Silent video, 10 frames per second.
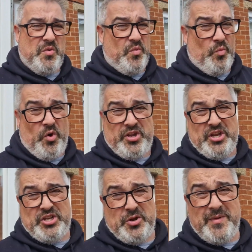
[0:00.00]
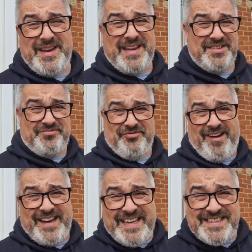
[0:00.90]
what you're doing is
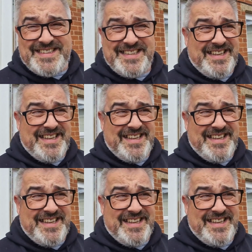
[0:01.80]
right.